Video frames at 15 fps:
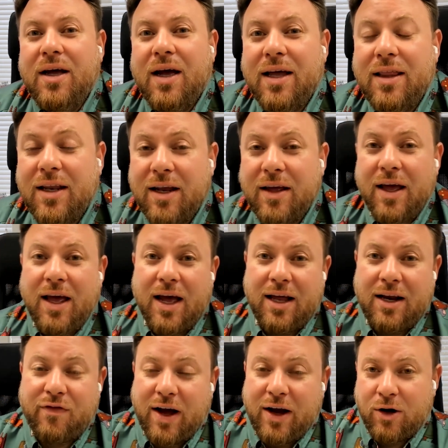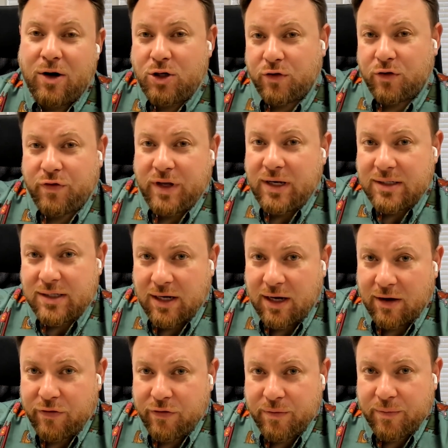and if I hurt your feelings
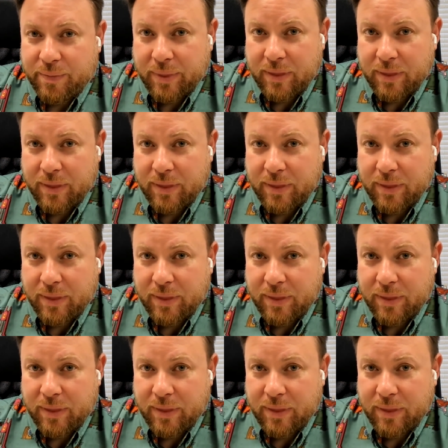enough,